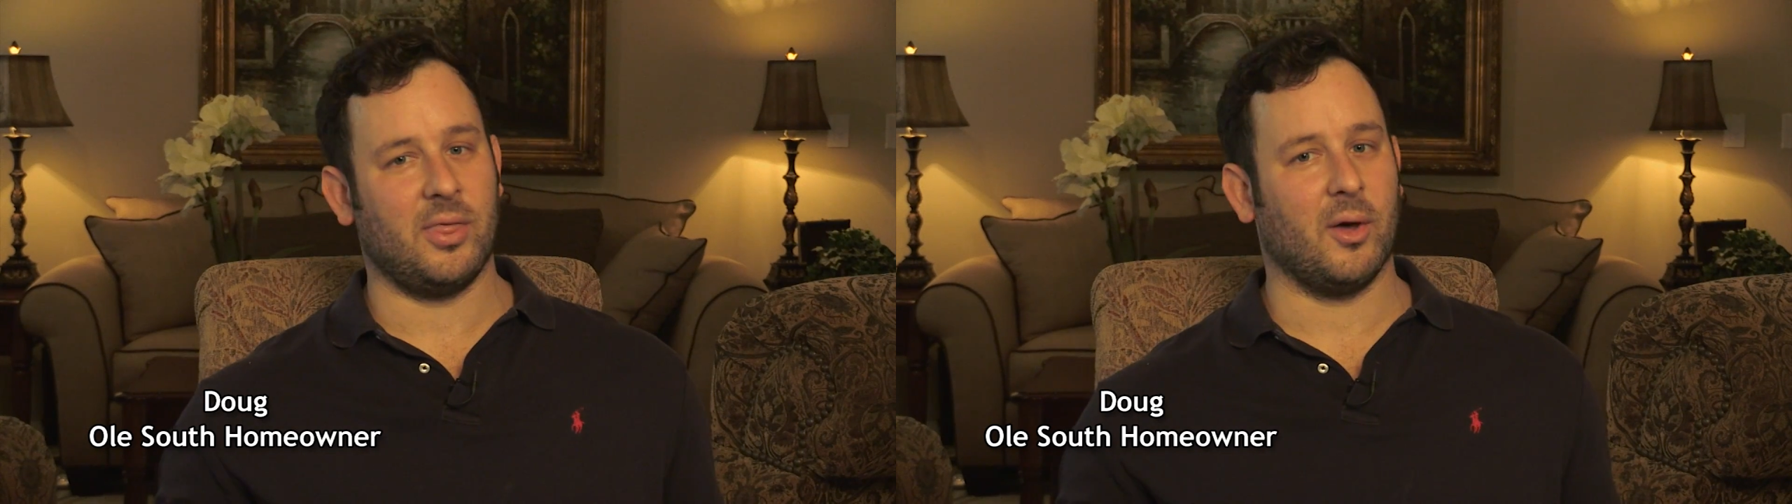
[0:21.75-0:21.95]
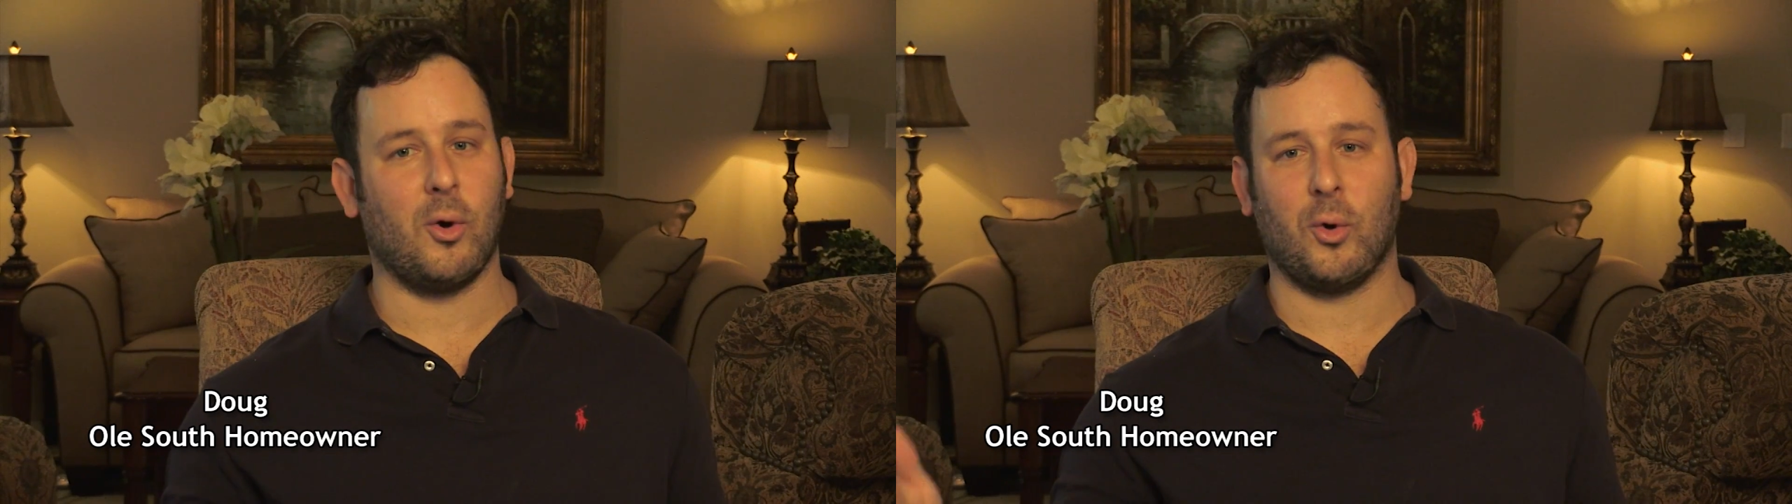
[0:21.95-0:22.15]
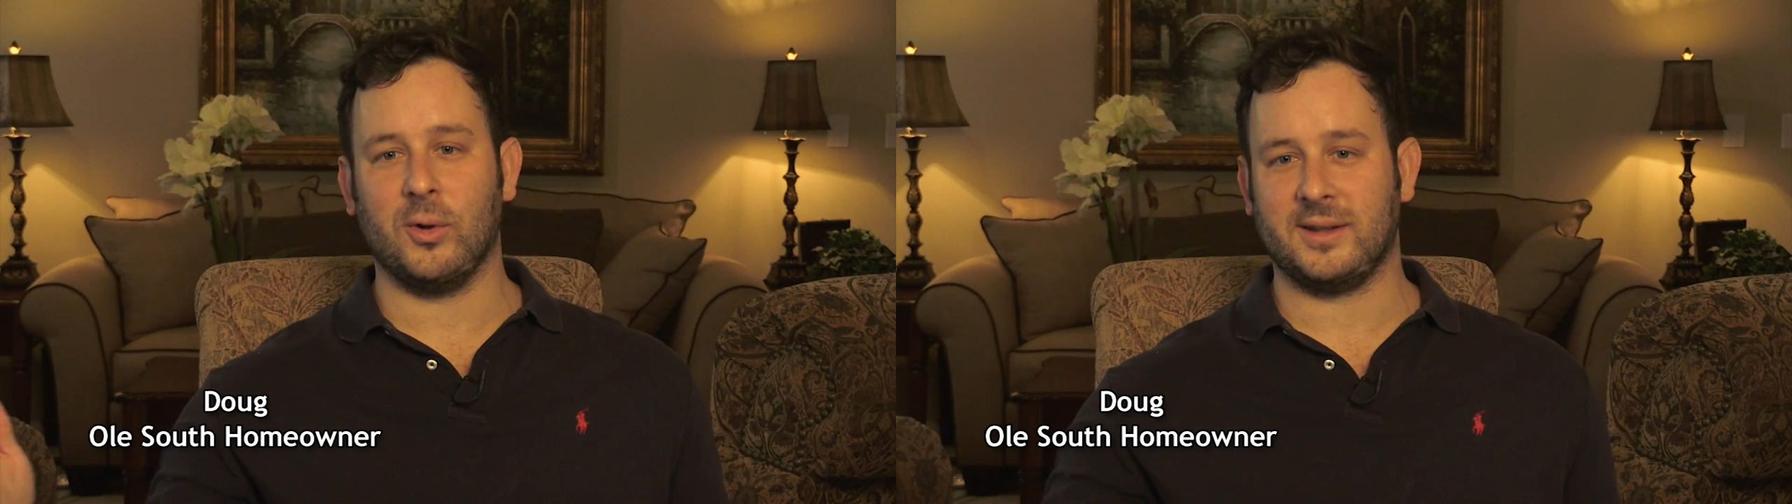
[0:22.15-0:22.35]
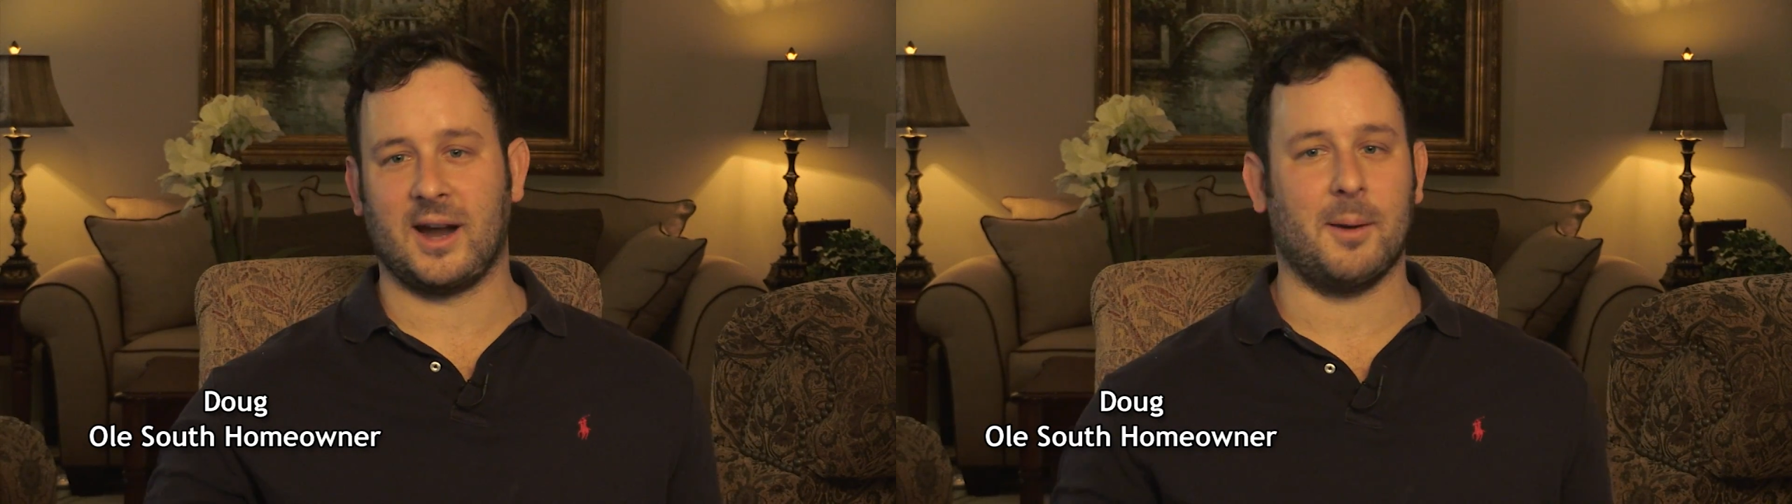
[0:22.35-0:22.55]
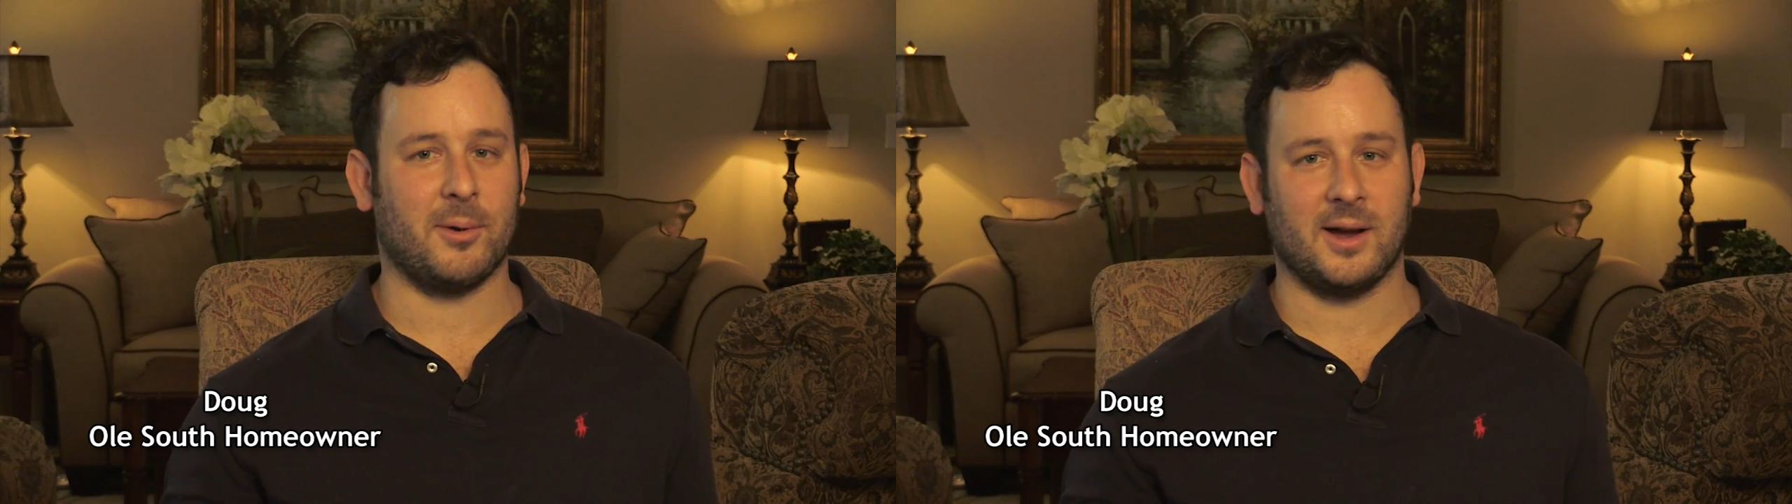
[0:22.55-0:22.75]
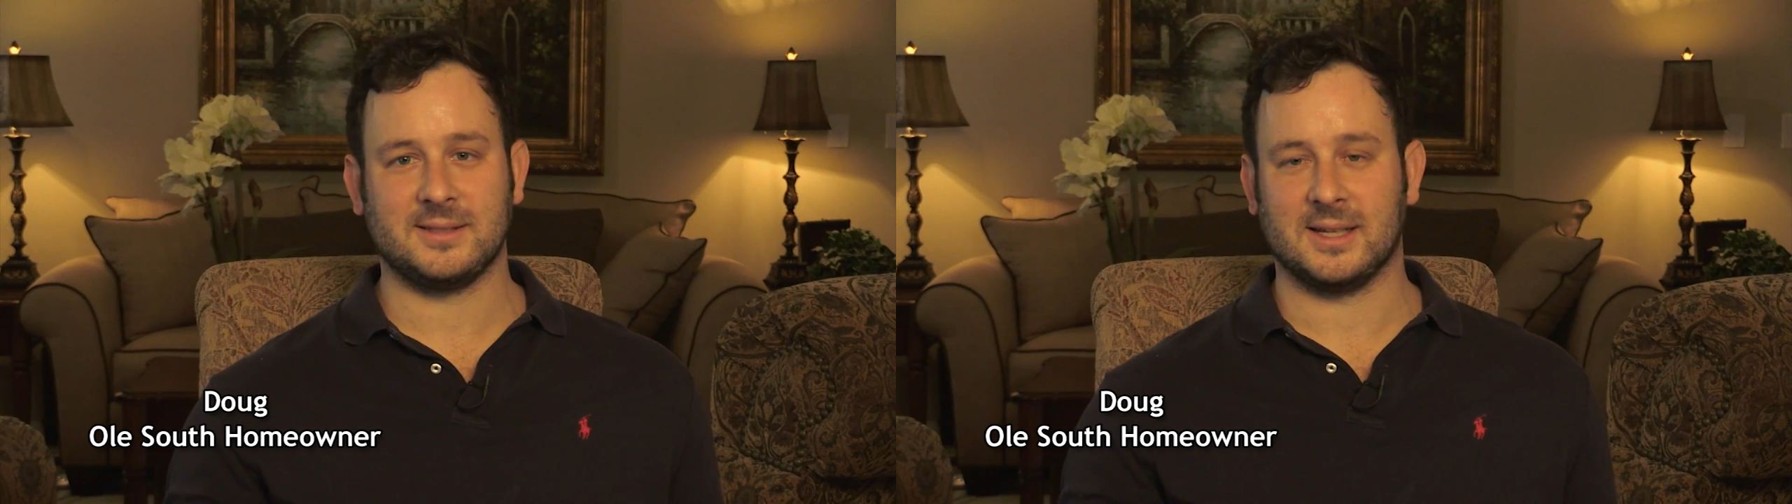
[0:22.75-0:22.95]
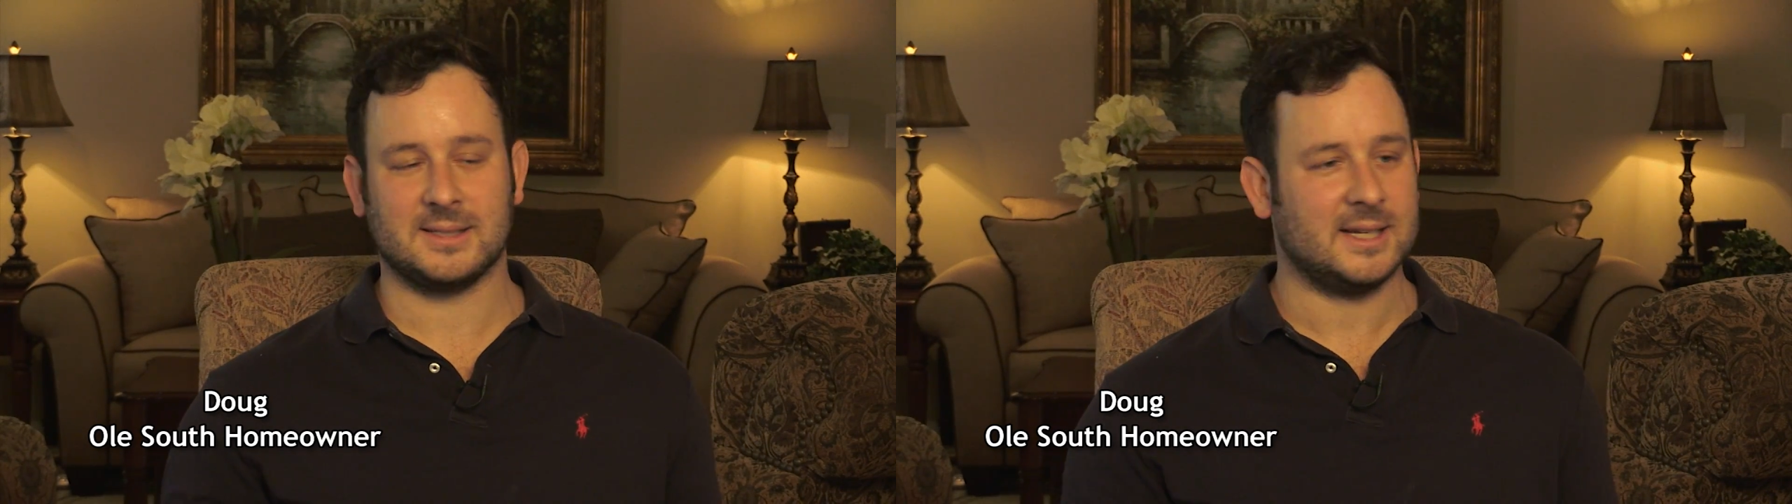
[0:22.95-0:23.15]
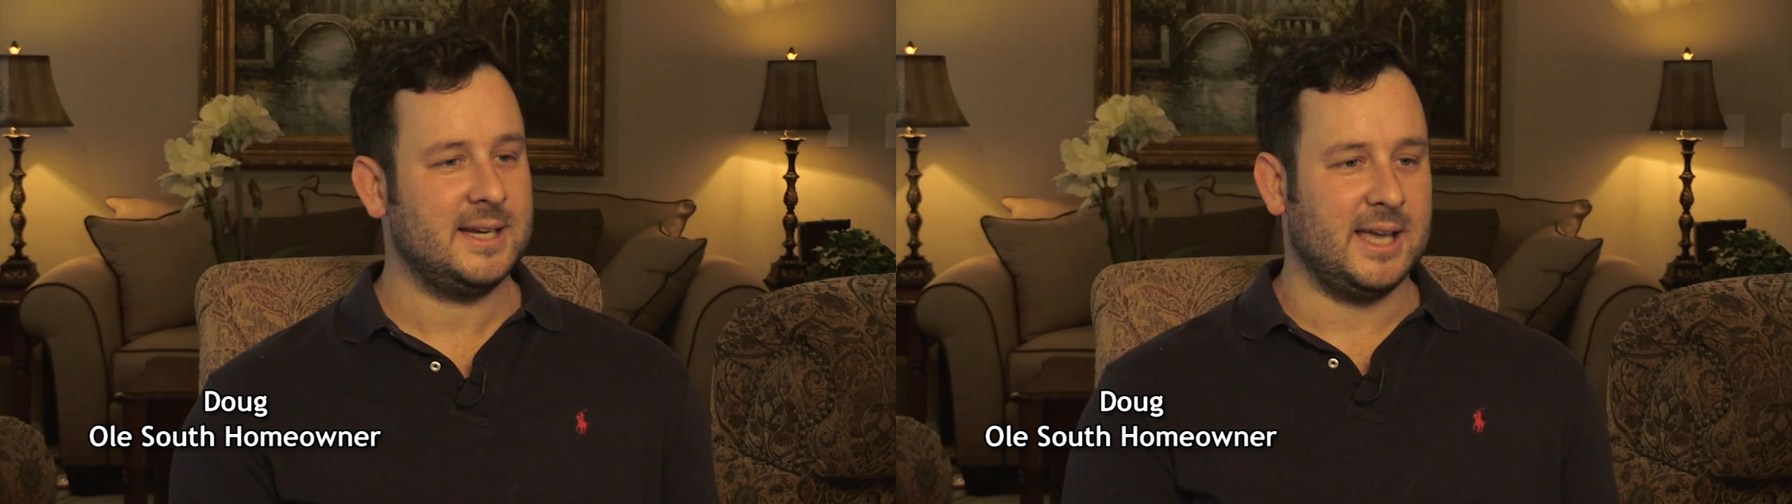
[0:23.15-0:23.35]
the whole entire process.